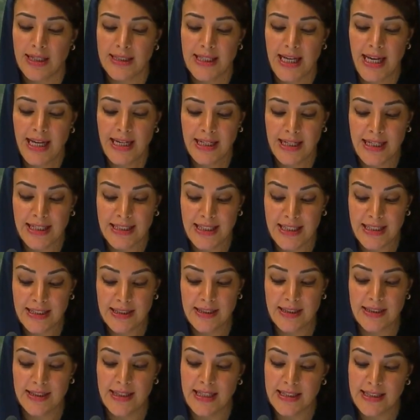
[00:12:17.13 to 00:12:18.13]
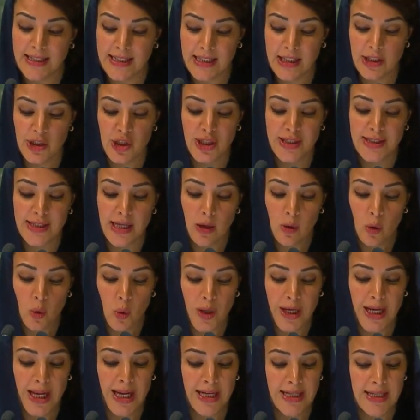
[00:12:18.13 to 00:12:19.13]
The results of the
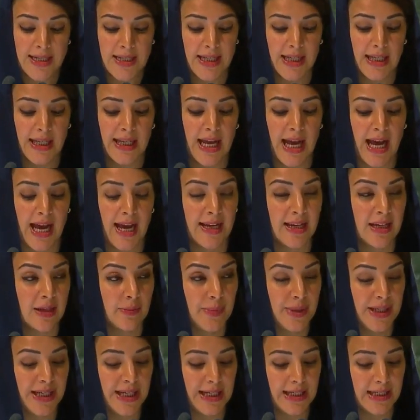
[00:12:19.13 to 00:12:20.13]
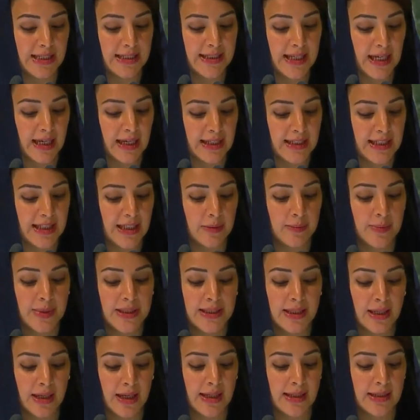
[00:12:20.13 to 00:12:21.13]
first global stocktake
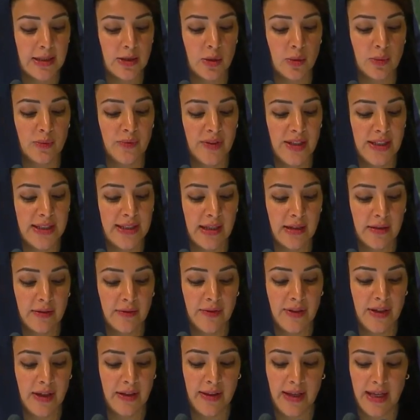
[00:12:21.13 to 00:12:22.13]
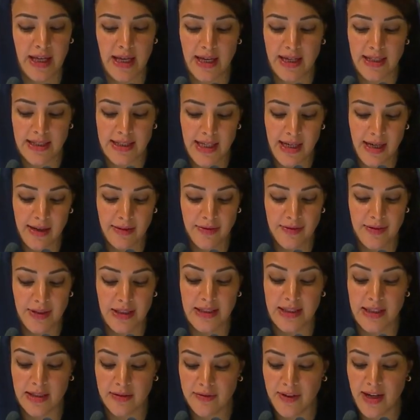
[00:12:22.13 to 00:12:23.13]
only confirm how far off
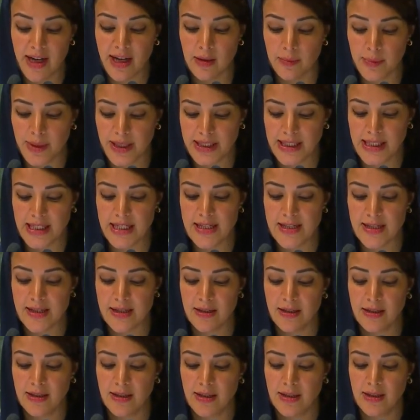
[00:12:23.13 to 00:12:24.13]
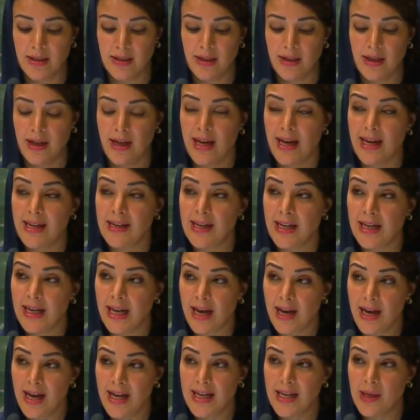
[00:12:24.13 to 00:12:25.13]
track we are in implementing
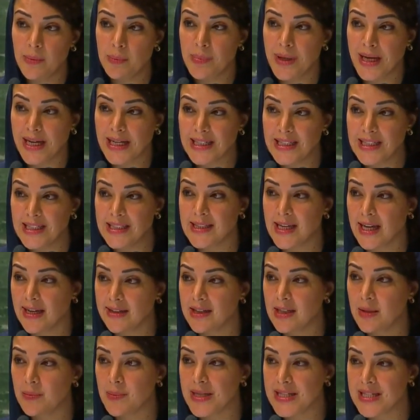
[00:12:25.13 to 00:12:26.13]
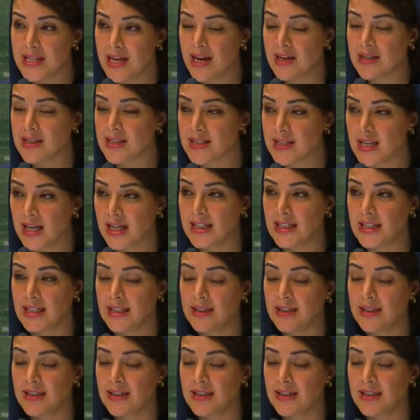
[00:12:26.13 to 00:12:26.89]
the objectives of Paris Agreement.